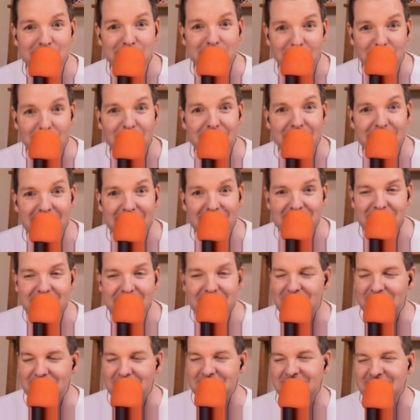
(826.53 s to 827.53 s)
dirty ass
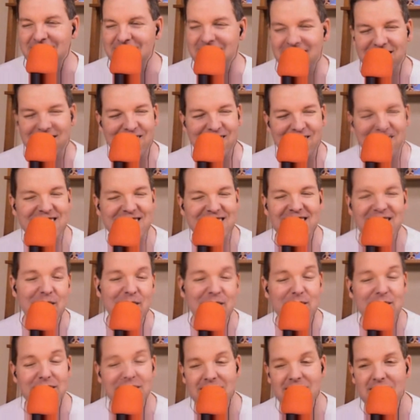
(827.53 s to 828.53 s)
looks. It
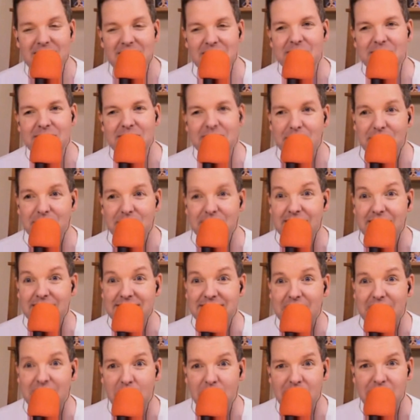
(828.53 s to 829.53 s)
was something
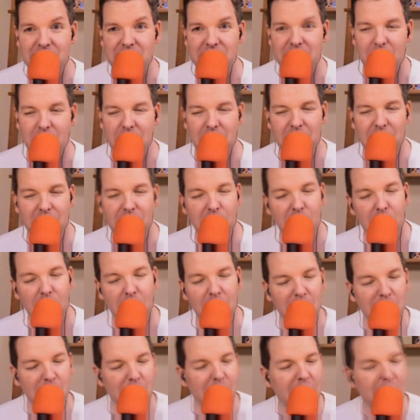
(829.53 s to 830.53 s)
else. I wanted to crawl in a
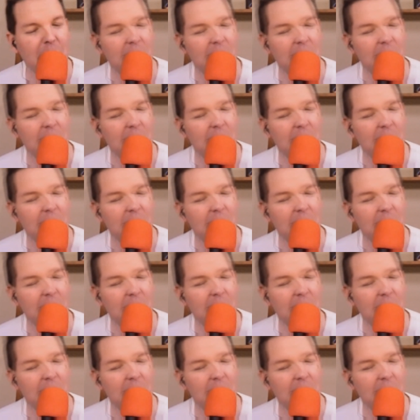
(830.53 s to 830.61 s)
hole. Okay.